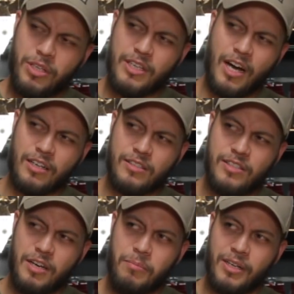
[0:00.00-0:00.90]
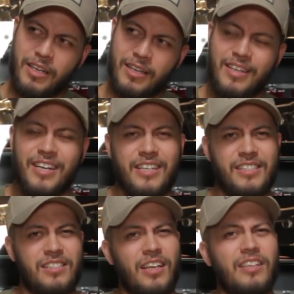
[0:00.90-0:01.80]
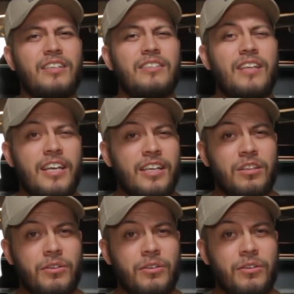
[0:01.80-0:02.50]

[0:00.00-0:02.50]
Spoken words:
young Tim and a slightly naked